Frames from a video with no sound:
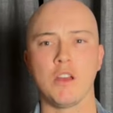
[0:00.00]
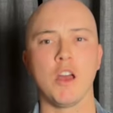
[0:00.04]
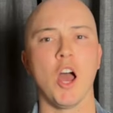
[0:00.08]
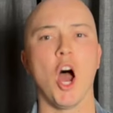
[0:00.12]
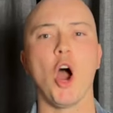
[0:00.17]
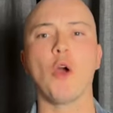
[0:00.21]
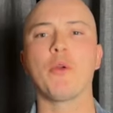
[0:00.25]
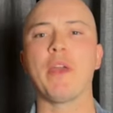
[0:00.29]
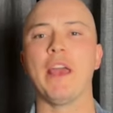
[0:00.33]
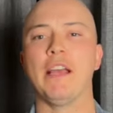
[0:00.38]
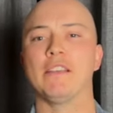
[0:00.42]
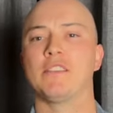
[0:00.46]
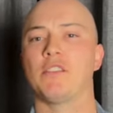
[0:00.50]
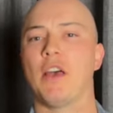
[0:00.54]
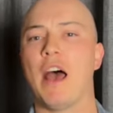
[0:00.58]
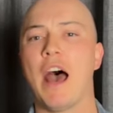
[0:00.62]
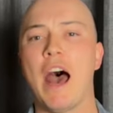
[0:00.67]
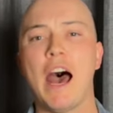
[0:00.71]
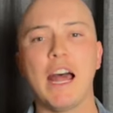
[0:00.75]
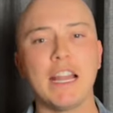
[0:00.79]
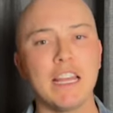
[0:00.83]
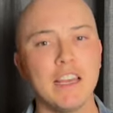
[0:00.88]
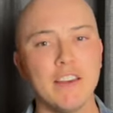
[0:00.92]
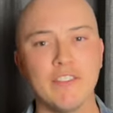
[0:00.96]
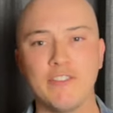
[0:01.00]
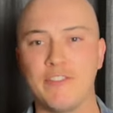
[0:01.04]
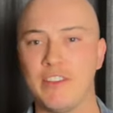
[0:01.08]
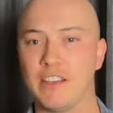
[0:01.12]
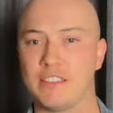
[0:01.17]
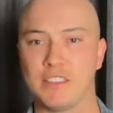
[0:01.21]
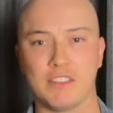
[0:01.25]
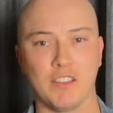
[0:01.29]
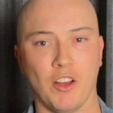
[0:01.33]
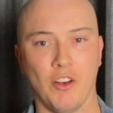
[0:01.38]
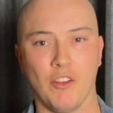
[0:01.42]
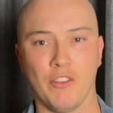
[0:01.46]
Okay, so how do you
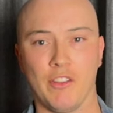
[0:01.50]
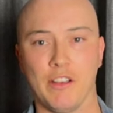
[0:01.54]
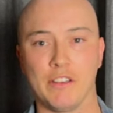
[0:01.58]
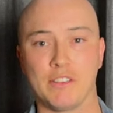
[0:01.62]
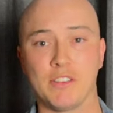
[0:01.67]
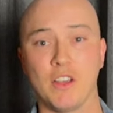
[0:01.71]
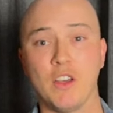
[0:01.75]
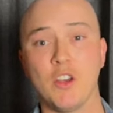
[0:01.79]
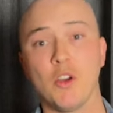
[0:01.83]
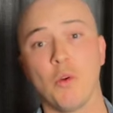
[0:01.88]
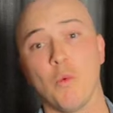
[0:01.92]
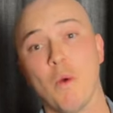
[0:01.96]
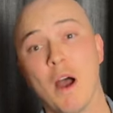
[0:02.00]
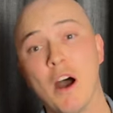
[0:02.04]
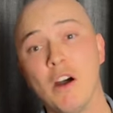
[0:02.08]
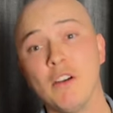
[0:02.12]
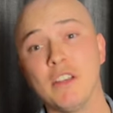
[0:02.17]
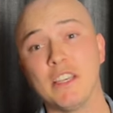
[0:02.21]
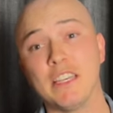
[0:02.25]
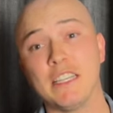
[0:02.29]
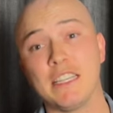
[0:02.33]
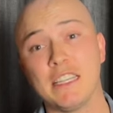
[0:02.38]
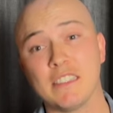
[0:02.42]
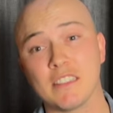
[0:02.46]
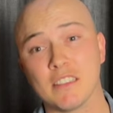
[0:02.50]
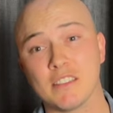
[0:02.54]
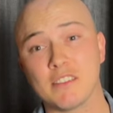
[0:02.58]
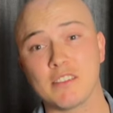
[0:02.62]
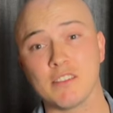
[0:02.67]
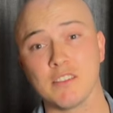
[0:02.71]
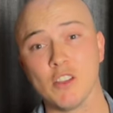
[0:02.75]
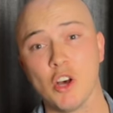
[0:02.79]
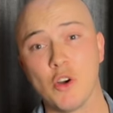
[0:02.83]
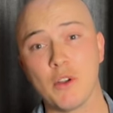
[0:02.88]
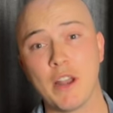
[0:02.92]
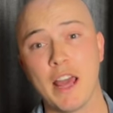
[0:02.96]
fix all this? Well, you need to
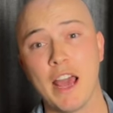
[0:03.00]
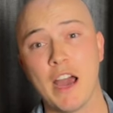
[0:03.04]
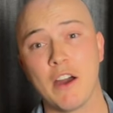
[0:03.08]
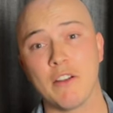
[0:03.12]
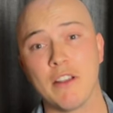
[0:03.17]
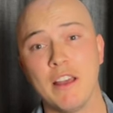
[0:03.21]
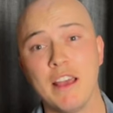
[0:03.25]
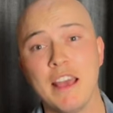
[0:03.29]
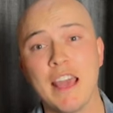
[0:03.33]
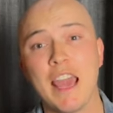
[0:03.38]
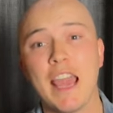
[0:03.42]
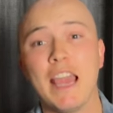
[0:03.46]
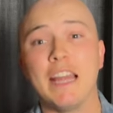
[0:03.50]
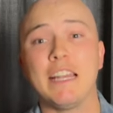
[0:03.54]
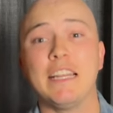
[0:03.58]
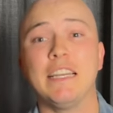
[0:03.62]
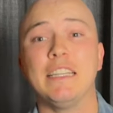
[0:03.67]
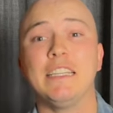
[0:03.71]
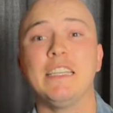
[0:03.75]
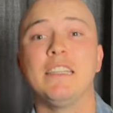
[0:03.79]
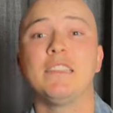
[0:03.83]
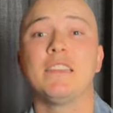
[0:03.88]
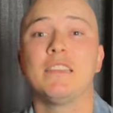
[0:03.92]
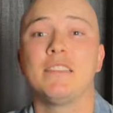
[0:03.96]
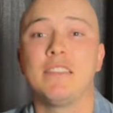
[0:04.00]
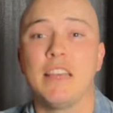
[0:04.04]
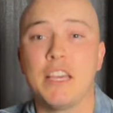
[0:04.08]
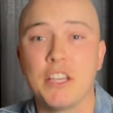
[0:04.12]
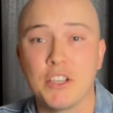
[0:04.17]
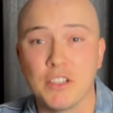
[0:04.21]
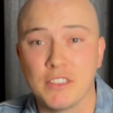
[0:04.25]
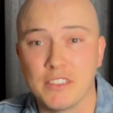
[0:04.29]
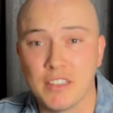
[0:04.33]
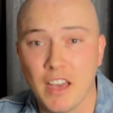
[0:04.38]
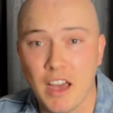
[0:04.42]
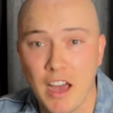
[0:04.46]
slow down and you need to take
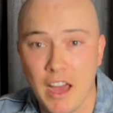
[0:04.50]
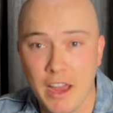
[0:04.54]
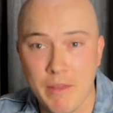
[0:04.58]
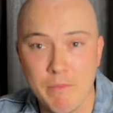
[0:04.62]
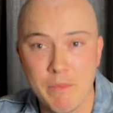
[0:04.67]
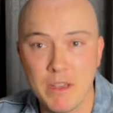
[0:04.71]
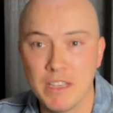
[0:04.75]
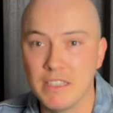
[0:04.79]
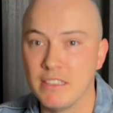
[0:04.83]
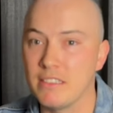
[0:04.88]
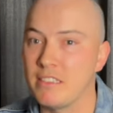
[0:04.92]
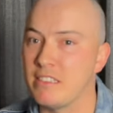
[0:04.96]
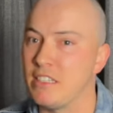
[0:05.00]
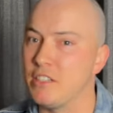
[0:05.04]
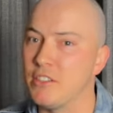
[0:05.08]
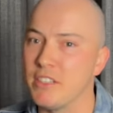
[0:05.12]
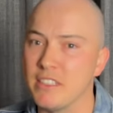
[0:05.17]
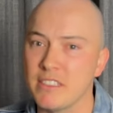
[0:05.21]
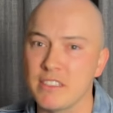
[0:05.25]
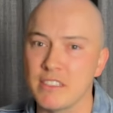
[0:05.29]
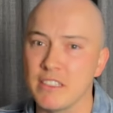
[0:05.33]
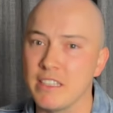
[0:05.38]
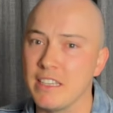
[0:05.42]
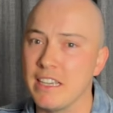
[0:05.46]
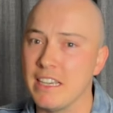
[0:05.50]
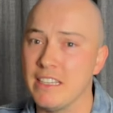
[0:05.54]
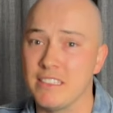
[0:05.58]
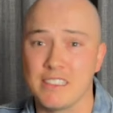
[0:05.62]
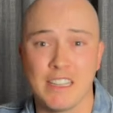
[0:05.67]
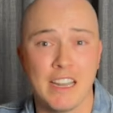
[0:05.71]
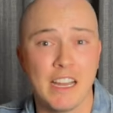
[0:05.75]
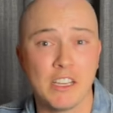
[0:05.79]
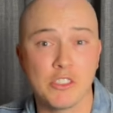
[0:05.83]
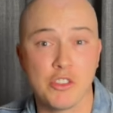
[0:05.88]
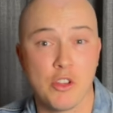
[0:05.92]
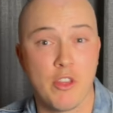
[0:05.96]
your time. Seriously, is
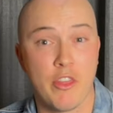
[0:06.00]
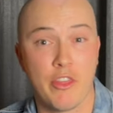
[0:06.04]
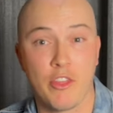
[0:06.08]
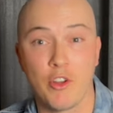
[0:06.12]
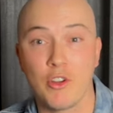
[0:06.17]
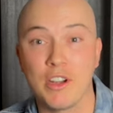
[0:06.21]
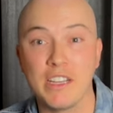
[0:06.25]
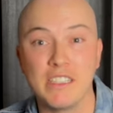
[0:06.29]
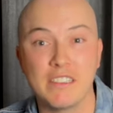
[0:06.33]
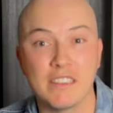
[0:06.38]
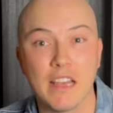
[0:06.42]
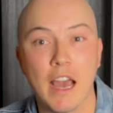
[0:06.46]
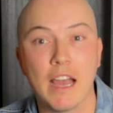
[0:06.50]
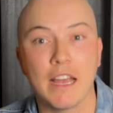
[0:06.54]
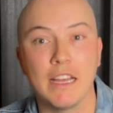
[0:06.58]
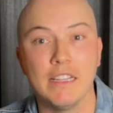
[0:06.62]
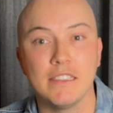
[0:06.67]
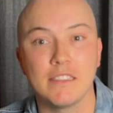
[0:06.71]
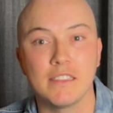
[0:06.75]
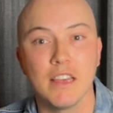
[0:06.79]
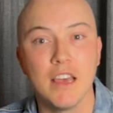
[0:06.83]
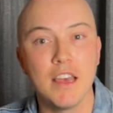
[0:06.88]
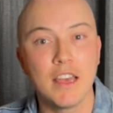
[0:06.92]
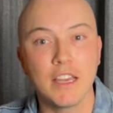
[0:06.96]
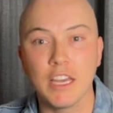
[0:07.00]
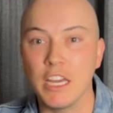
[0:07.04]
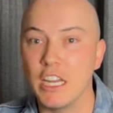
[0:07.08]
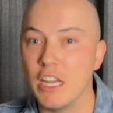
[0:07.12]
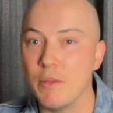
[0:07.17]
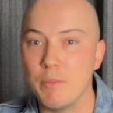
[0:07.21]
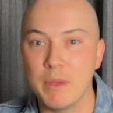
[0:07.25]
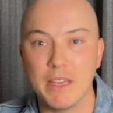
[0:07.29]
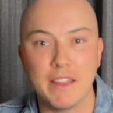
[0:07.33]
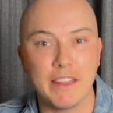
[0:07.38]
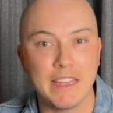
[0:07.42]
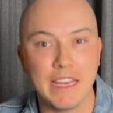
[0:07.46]
an extra thirty seconds gonna
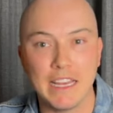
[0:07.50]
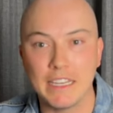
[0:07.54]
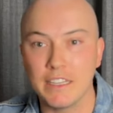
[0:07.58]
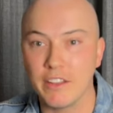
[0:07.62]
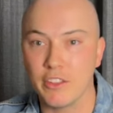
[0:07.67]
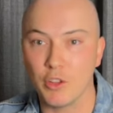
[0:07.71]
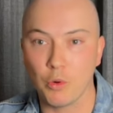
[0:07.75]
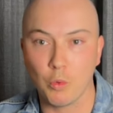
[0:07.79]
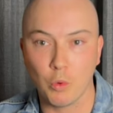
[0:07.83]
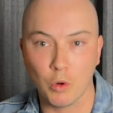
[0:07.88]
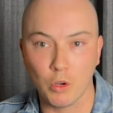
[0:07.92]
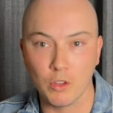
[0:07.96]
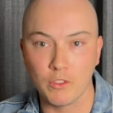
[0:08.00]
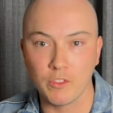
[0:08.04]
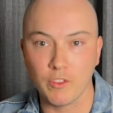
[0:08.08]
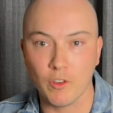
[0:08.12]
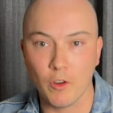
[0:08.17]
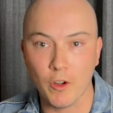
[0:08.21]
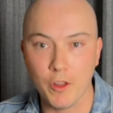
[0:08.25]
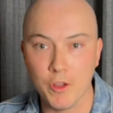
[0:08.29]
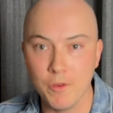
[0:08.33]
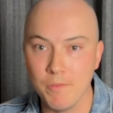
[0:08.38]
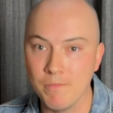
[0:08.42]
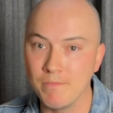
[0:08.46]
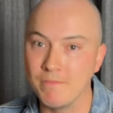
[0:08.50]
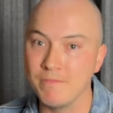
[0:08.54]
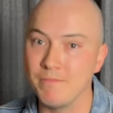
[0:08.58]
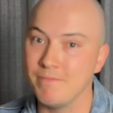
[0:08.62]
be the end of the world for you?